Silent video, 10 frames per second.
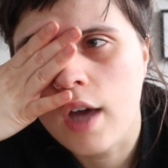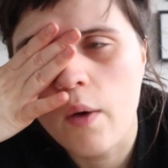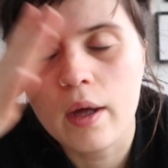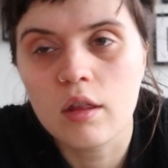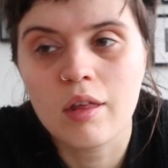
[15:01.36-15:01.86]

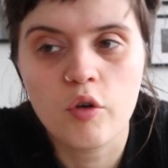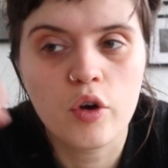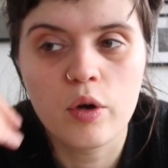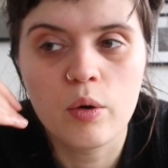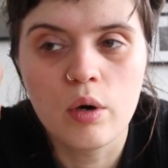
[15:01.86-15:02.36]
going
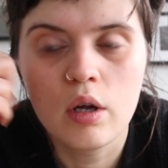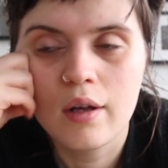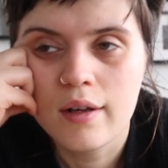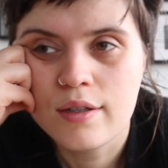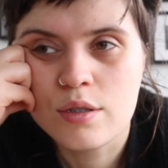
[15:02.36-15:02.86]
through
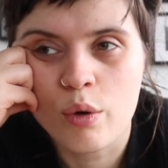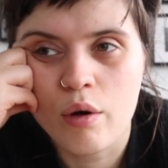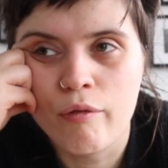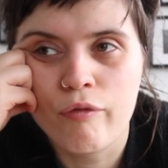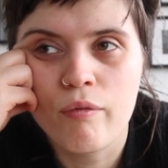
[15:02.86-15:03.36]

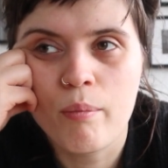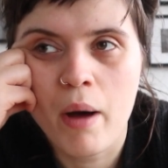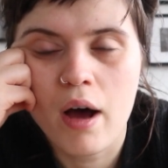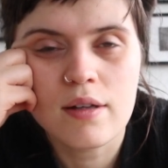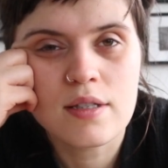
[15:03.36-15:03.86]
sort of
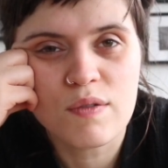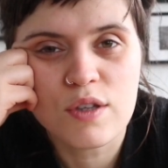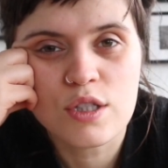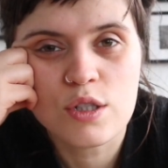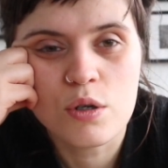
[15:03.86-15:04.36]
parts of
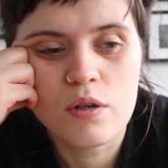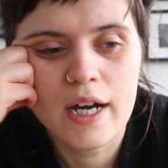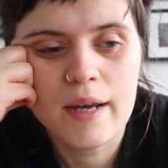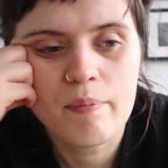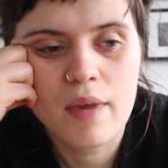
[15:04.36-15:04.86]
the
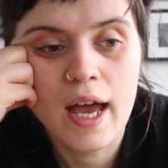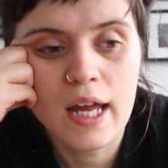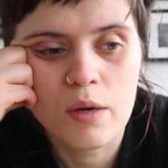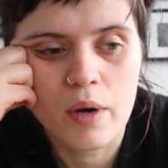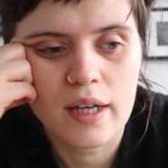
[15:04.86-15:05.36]
story.
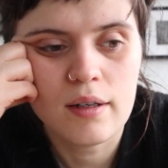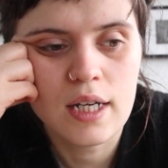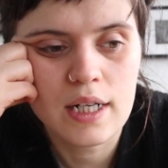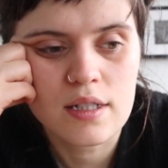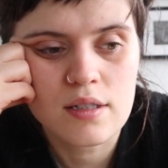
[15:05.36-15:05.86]
Anyway,
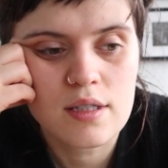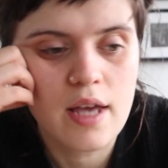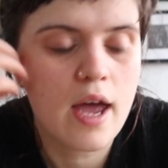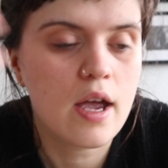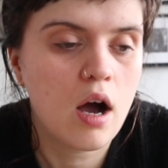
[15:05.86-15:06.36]
needless to
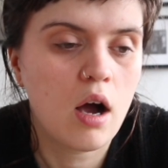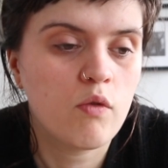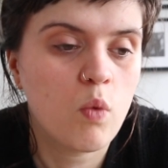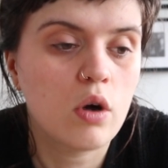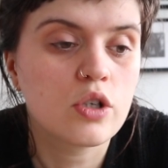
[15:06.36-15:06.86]
say,
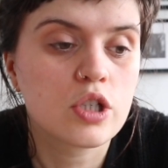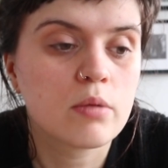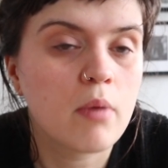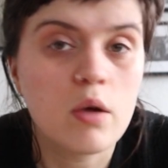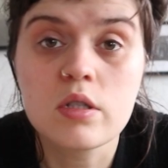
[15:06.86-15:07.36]
I've
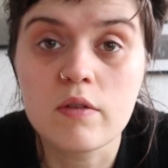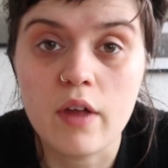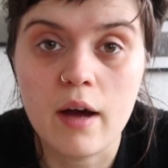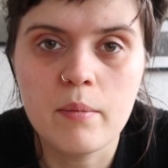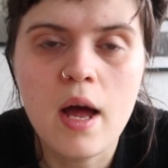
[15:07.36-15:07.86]
watched most of
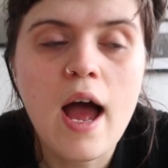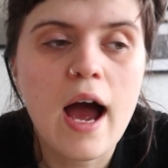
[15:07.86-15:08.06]
them.